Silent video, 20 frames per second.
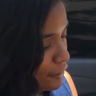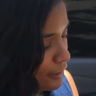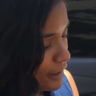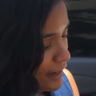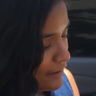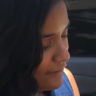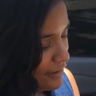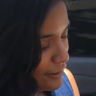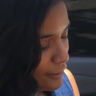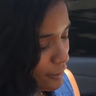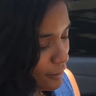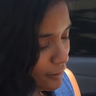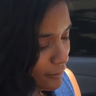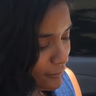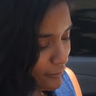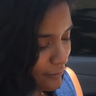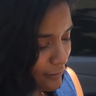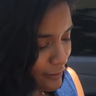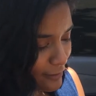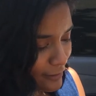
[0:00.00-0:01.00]
are having
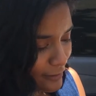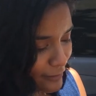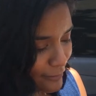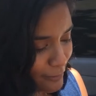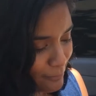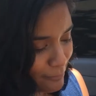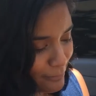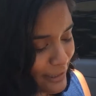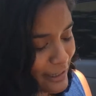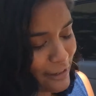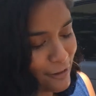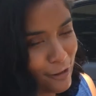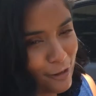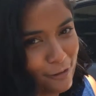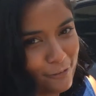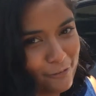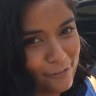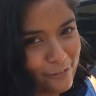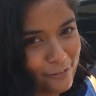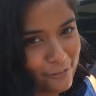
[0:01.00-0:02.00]
golf. Playing
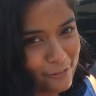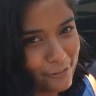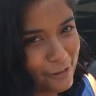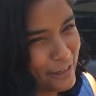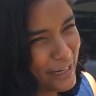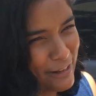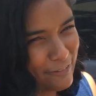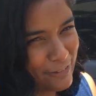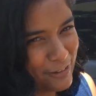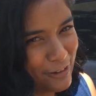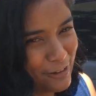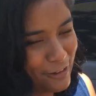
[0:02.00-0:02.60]
golf, not having